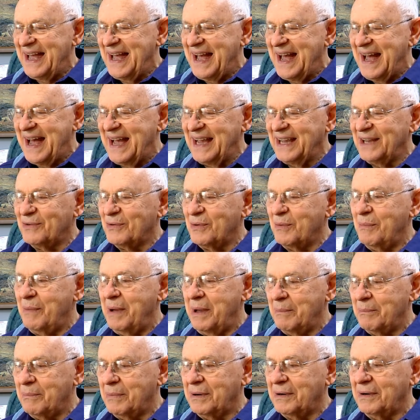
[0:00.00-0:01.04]
I can
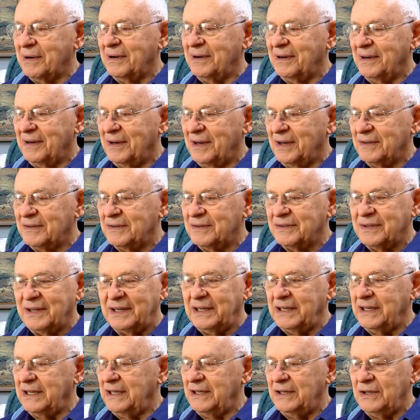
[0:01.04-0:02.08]
remember
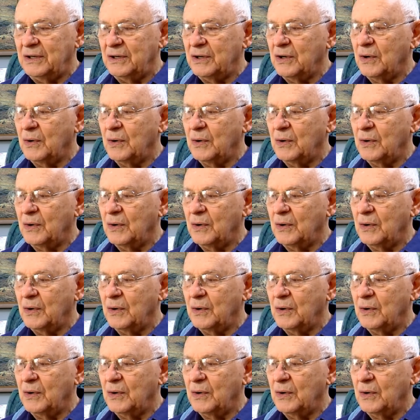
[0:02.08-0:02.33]
thinking,